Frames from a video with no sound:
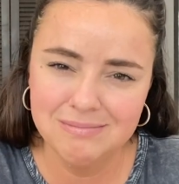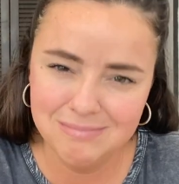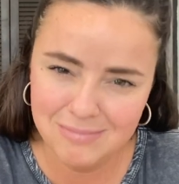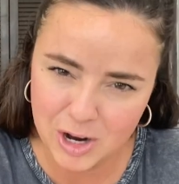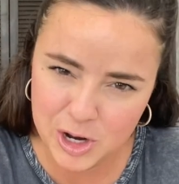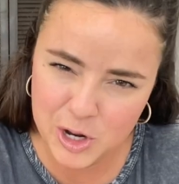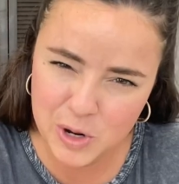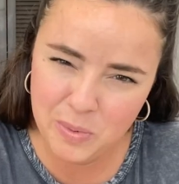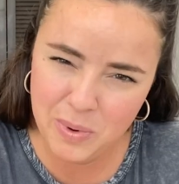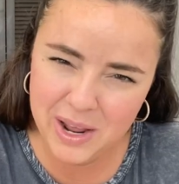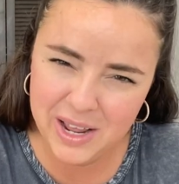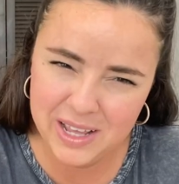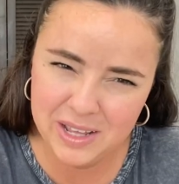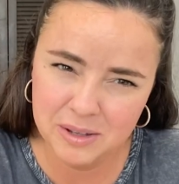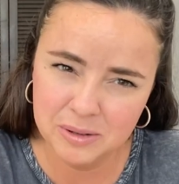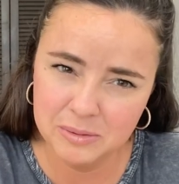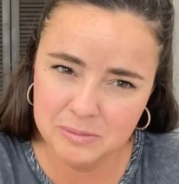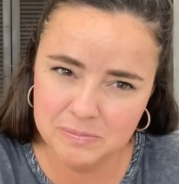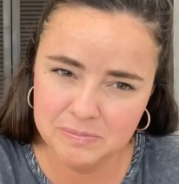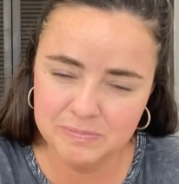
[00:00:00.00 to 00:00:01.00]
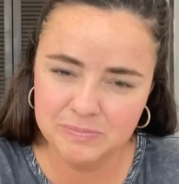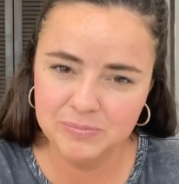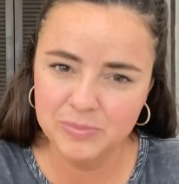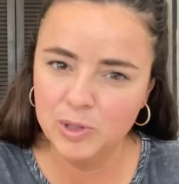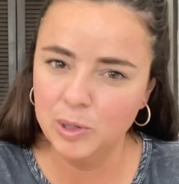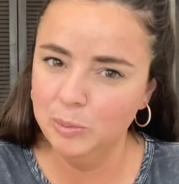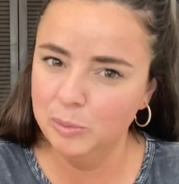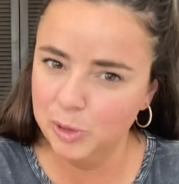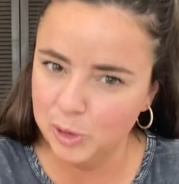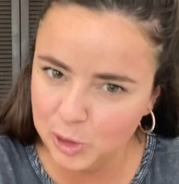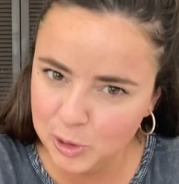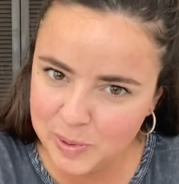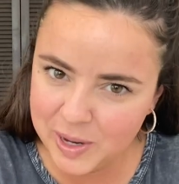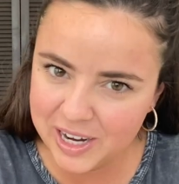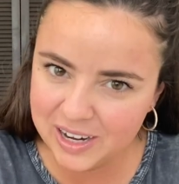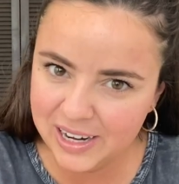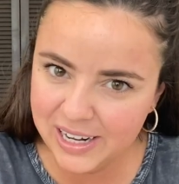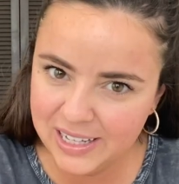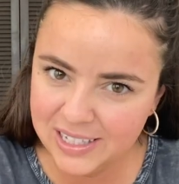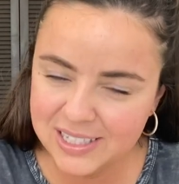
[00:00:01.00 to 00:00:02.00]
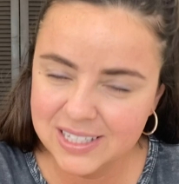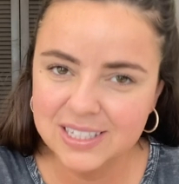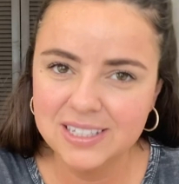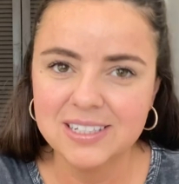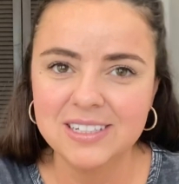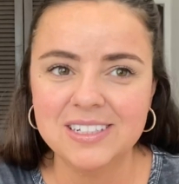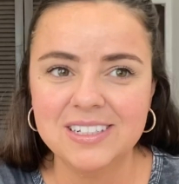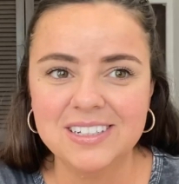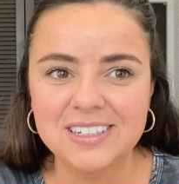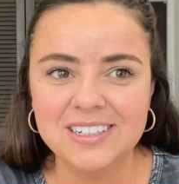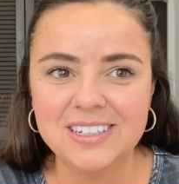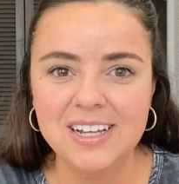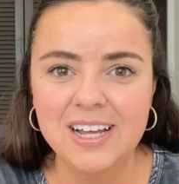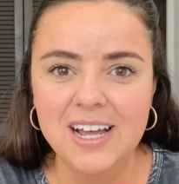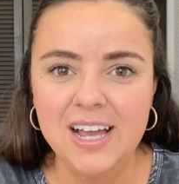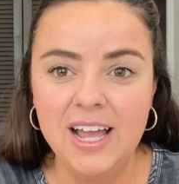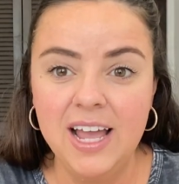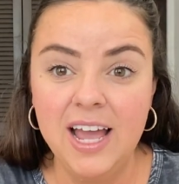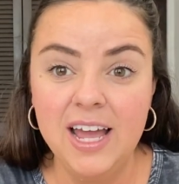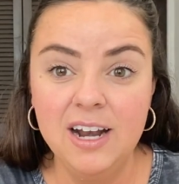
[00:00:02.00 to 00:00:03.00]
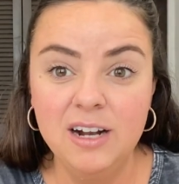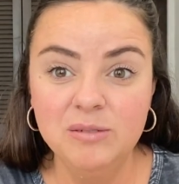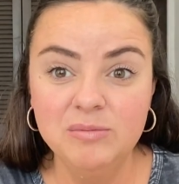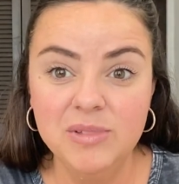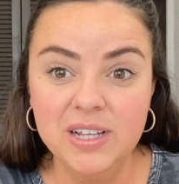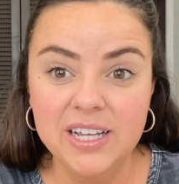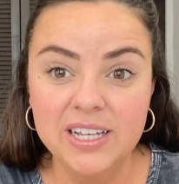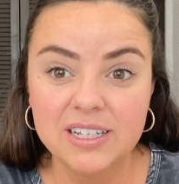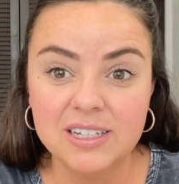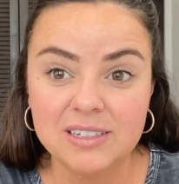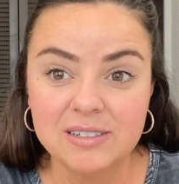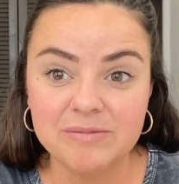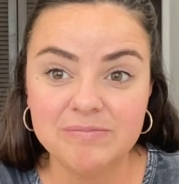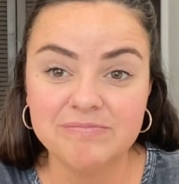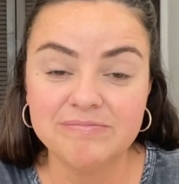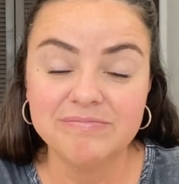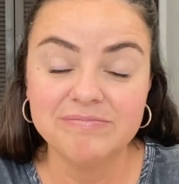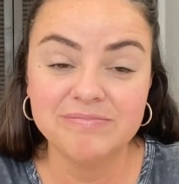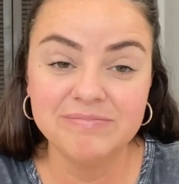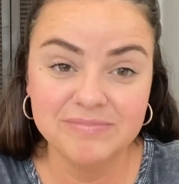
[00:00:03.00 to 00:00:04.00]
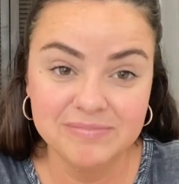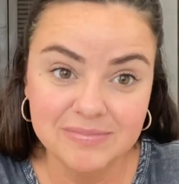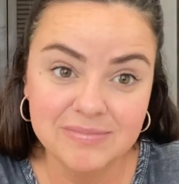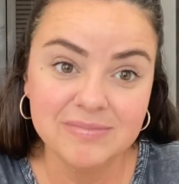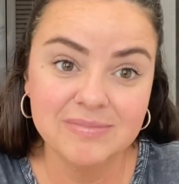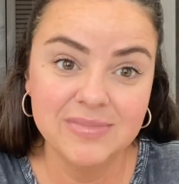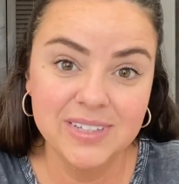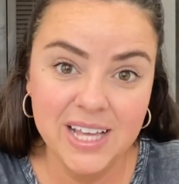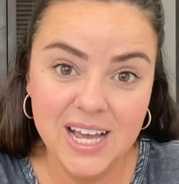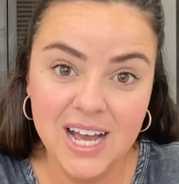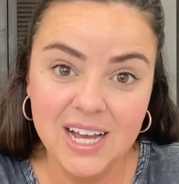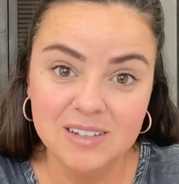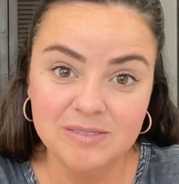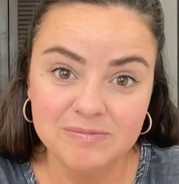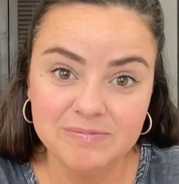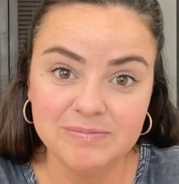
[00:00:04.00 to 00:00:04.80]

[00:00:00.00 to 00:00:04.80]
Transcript: "Are you weighing blueberries?" And I'm like, "Yeah,